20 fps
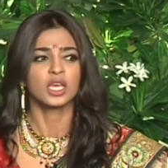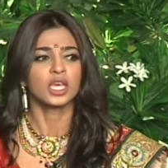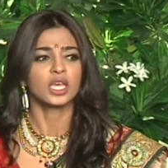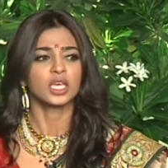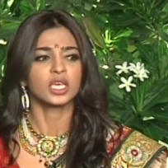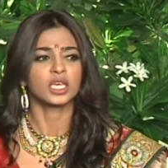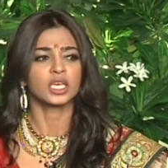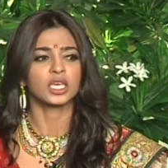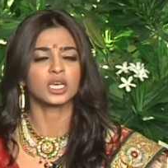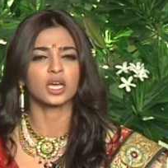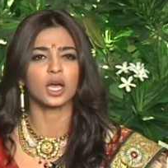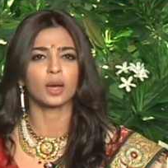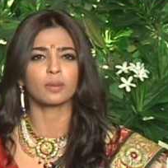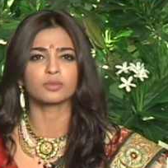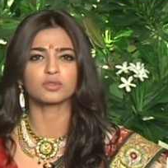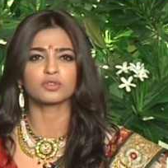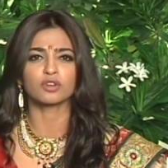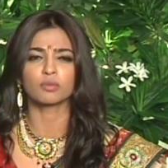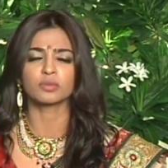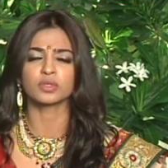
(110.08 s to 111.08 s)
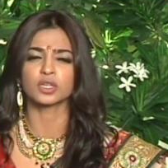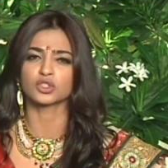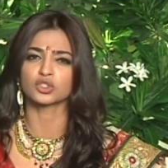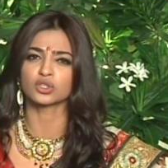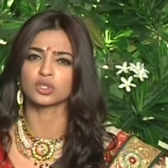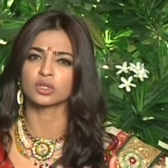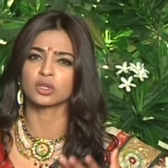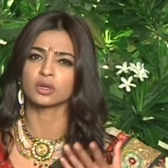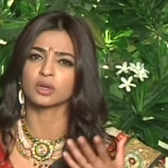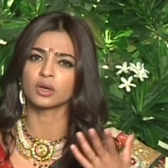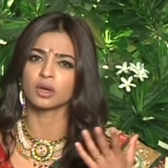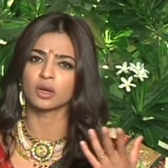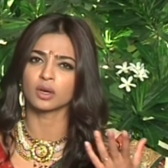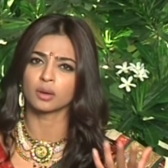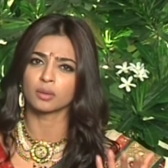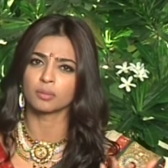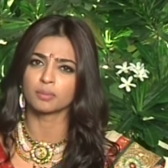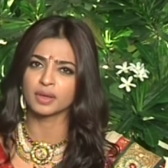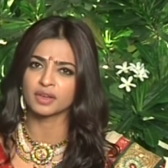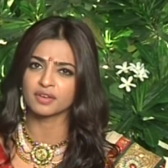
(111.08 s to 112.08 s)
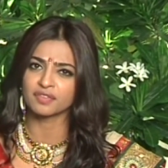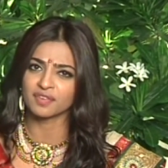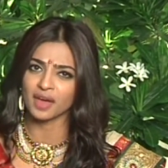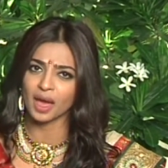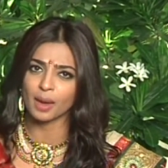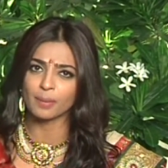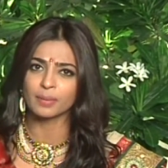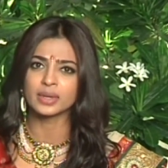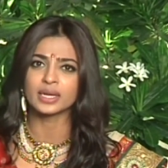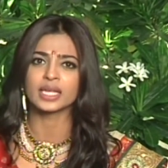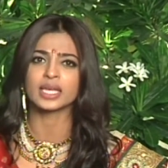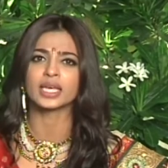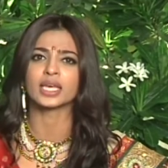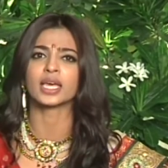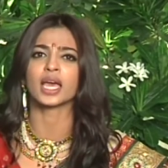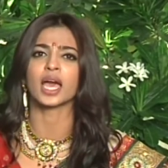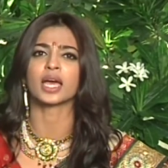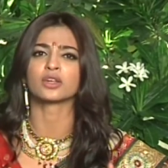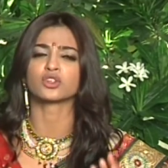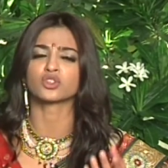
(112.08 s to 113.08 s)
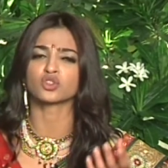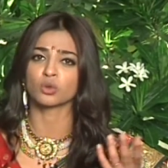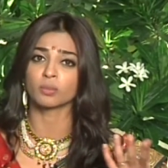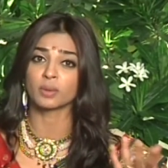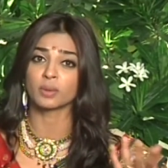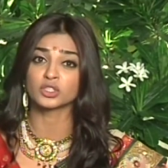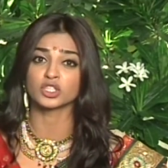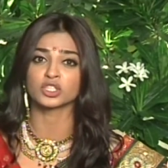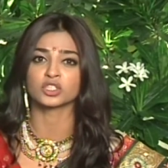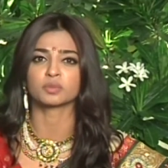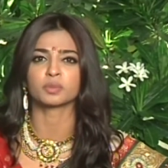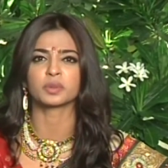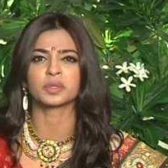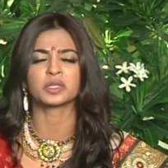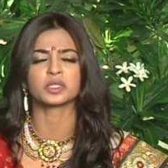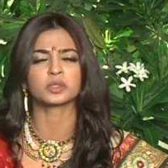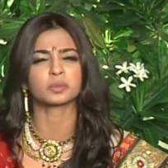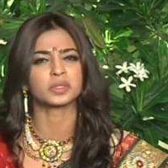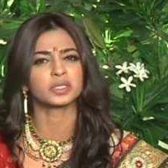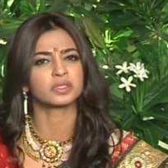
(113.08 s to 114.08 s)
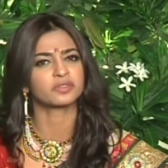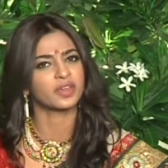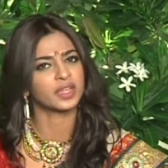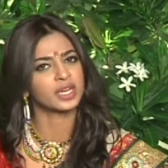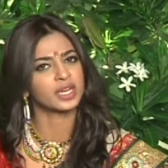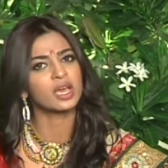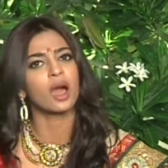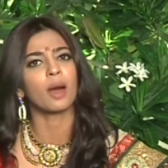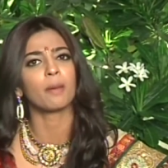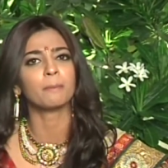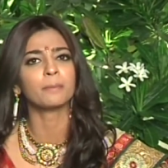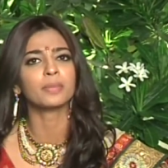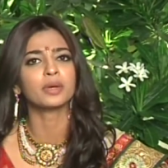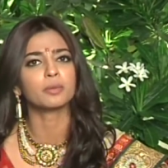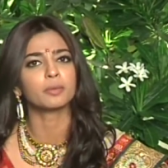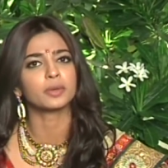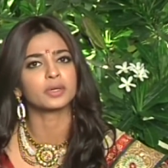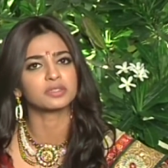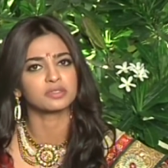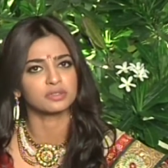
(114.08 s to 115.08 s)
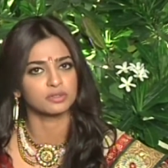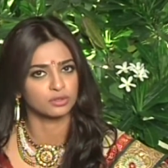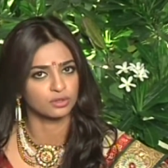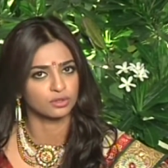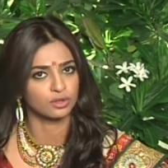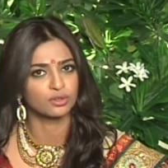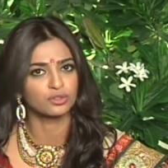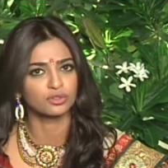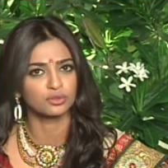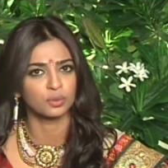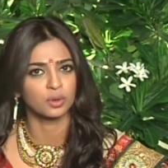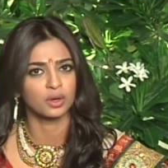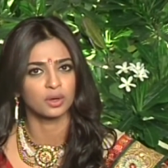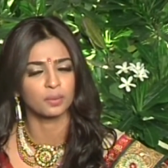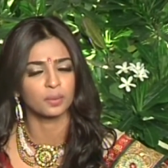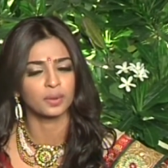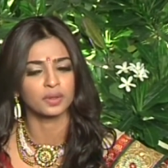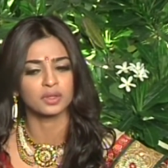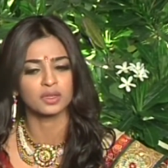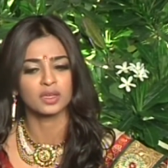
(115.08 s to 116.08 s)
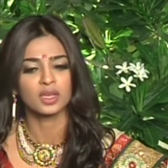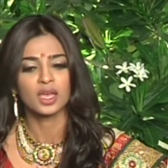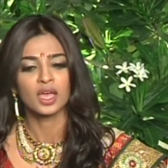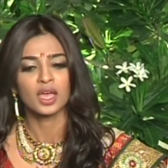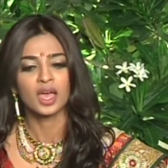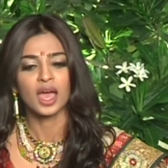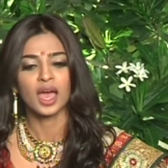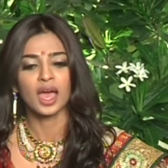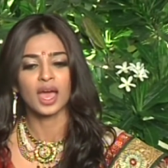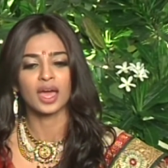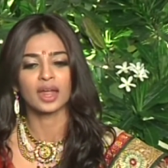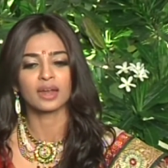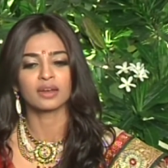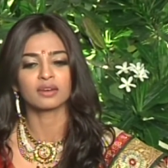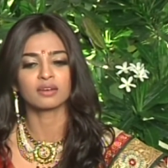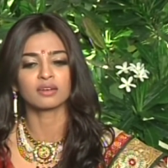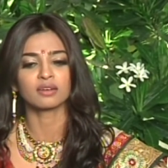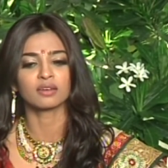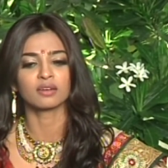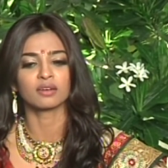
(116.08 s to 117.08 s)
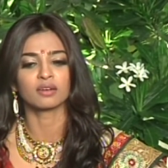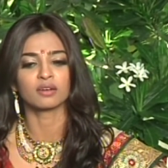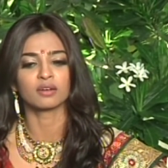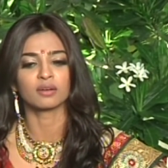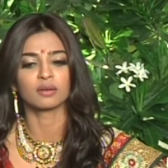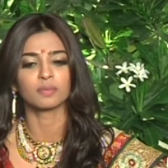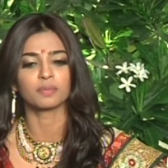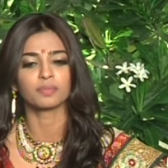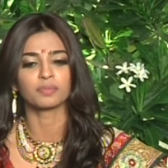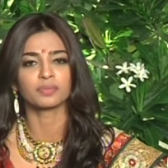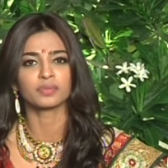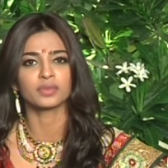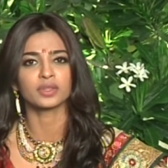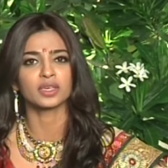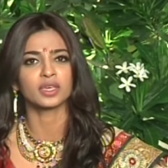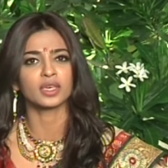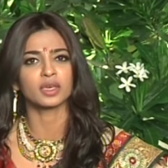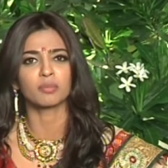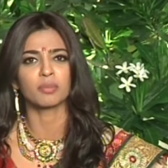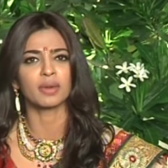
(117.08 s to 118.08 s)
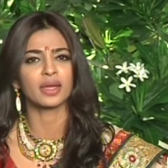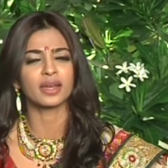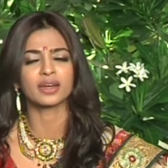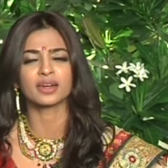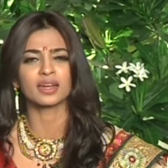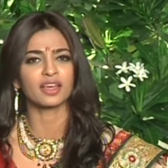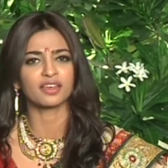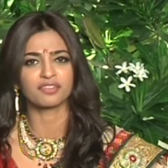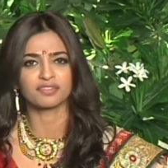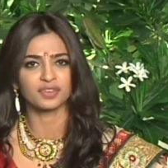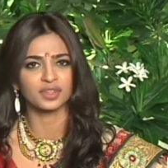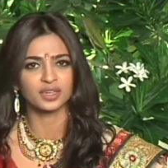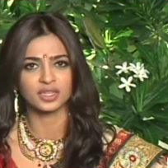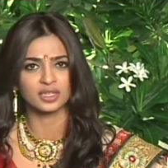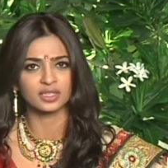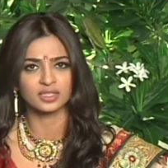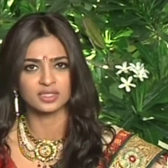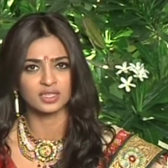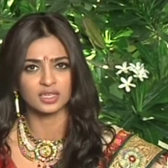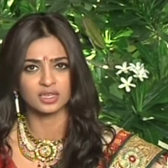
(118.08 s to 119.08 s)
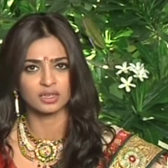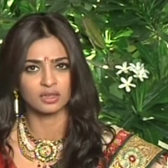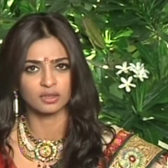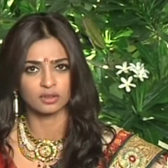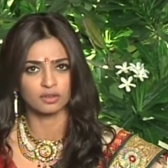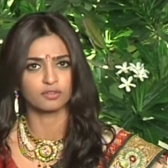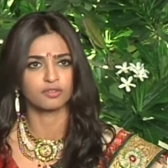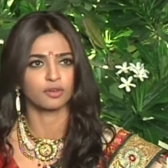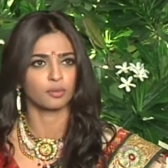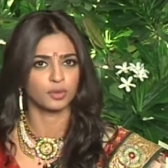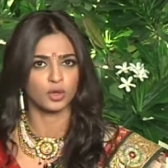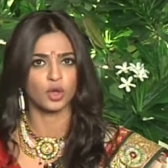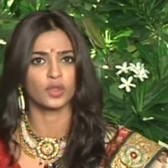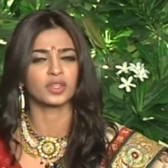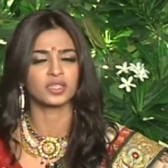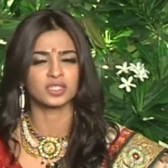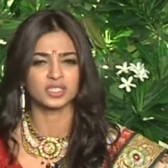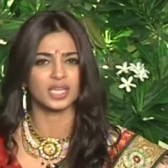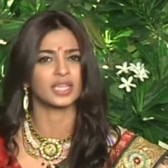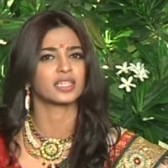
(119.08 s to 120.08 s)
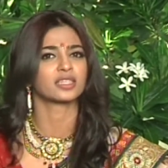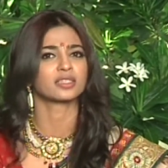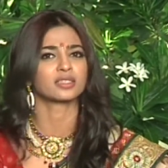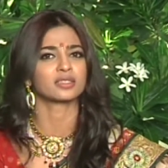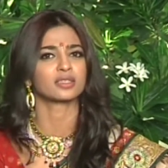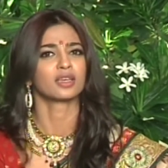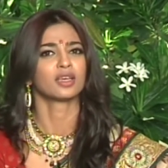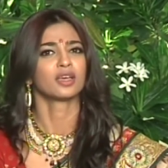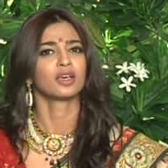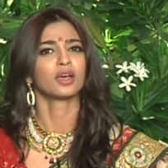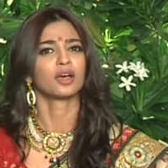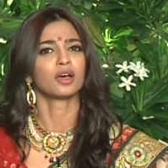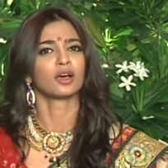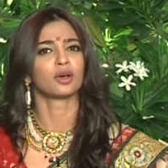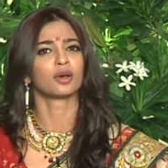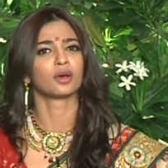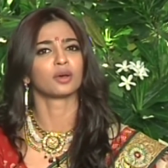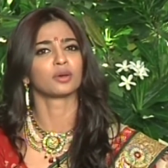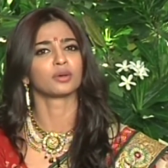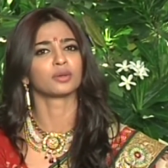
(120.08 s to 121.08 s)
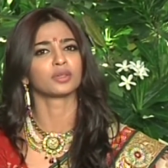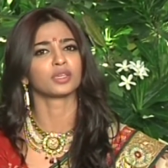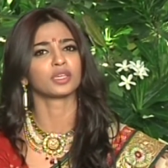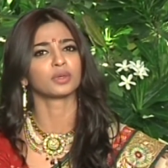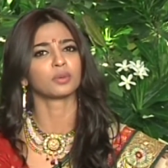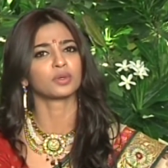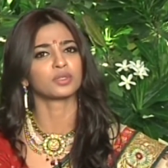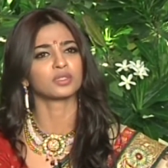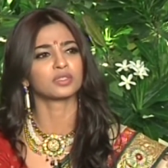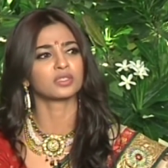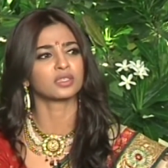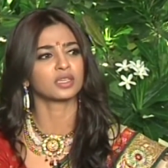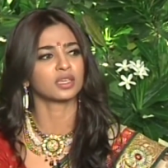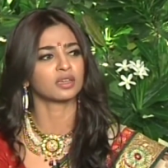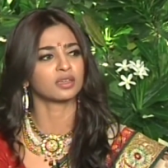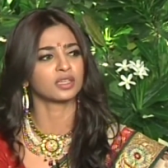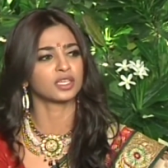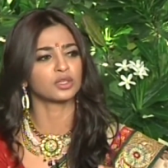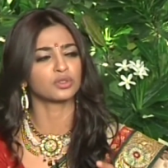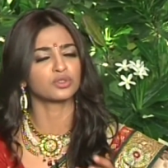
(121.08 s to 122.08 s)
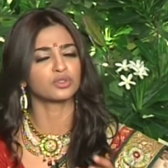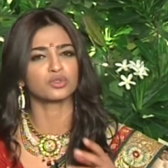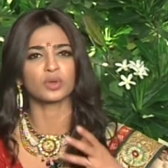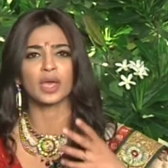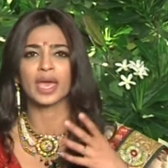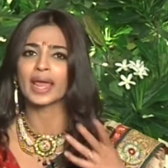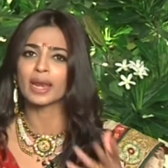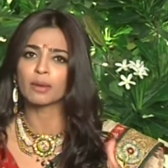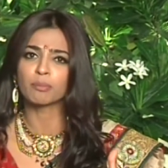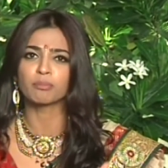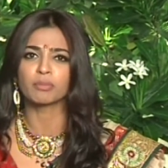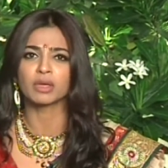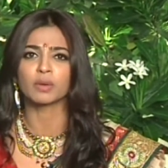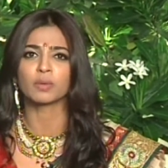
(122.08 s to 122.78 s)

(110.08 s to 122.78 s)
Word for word: he comes from such a, a big family and so much experience but is a very humble person to work with and uh, he made life very easy for me on the sets uh, he was he used to help me